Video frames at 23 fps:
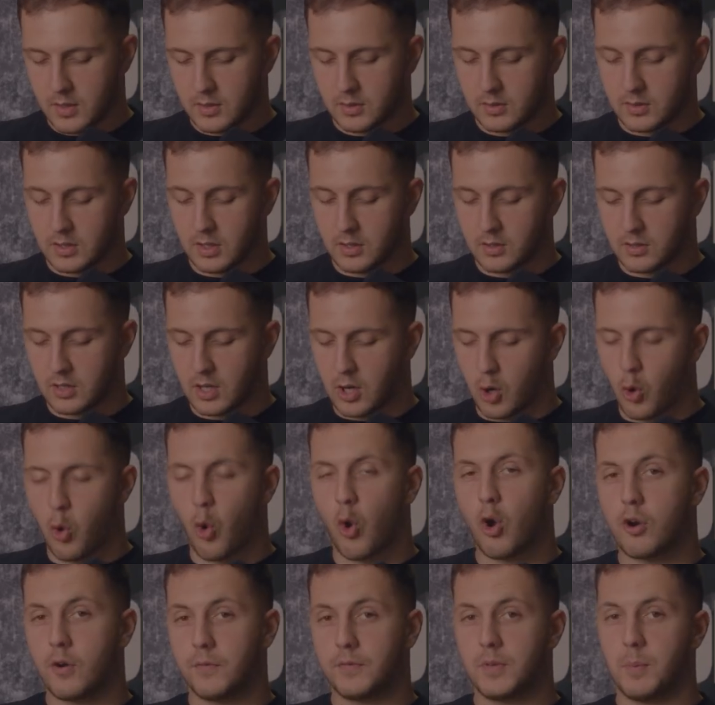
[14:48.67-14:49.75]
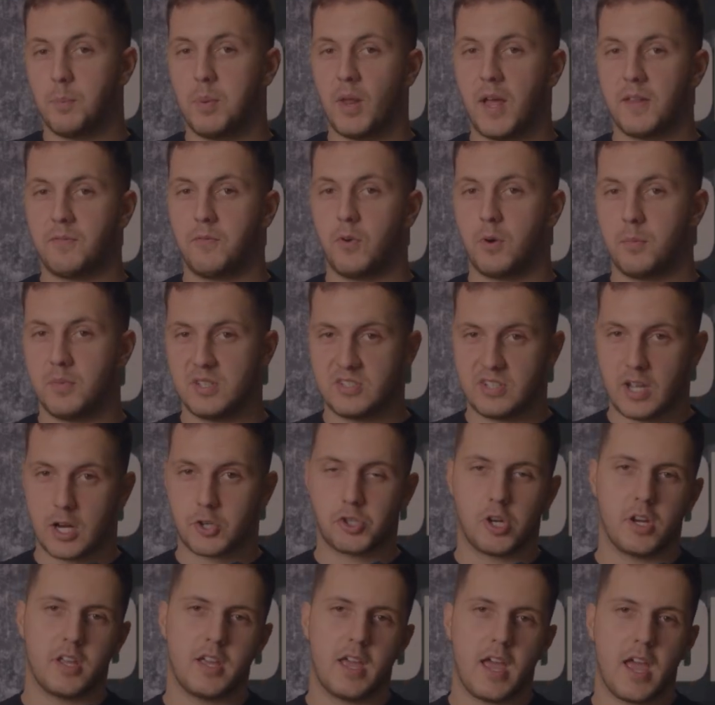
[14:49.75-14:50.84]
the core of the platform is
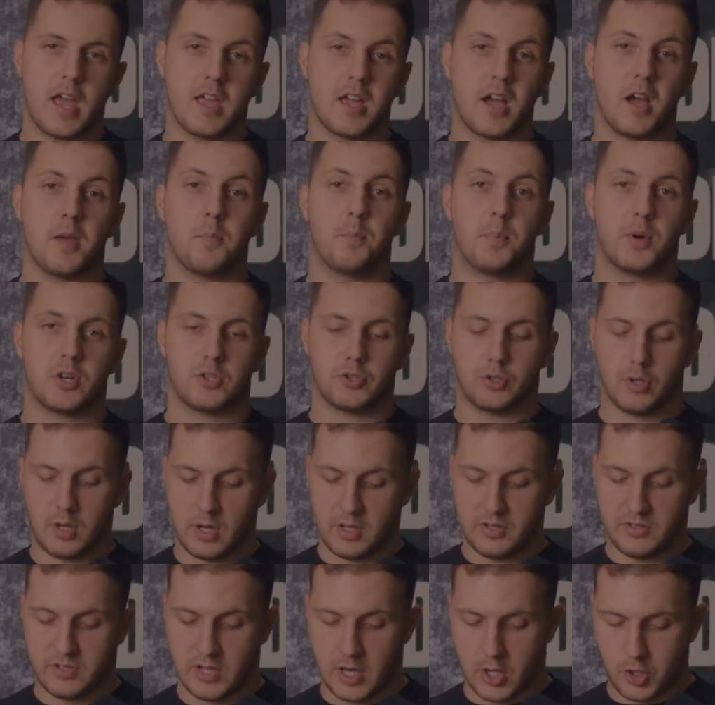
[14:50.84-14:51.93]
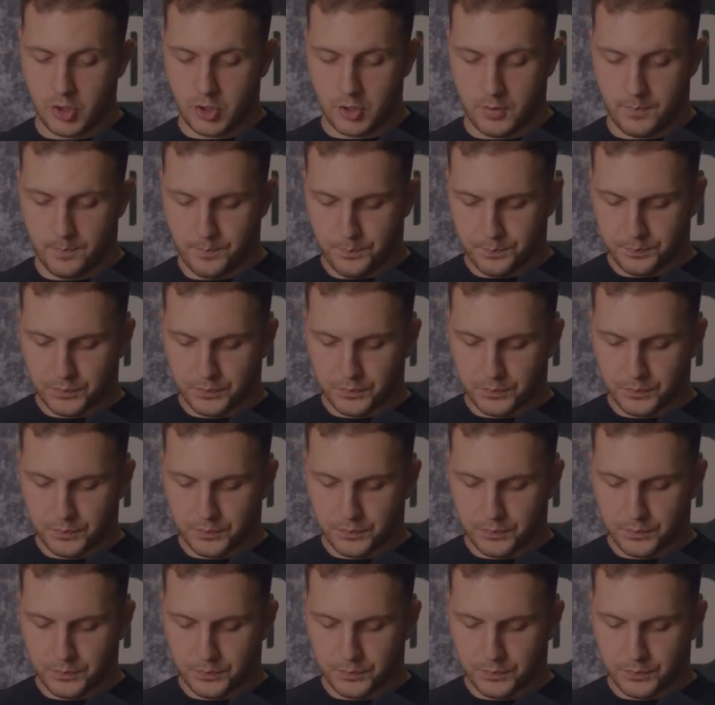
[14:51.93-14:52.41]
actually AI personalization.